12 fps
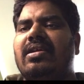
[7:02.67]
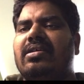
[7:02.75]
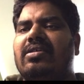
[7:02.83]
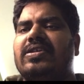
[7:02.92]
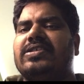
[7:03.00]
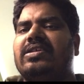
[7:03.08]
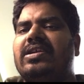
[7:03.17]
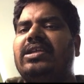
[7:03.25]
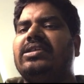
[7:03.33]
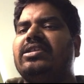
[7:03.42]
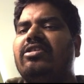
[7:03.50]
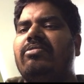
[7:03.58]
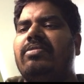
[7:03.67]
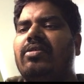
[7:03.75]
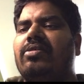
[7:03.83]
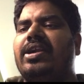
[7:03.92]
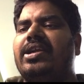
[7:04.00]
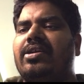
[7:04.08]
consulates, they will be
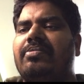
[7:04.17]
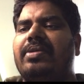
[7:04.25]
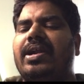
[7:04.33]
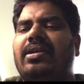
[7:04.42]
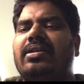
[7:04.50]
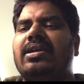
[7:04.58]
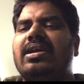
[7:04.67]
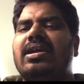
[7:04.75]
located abroad,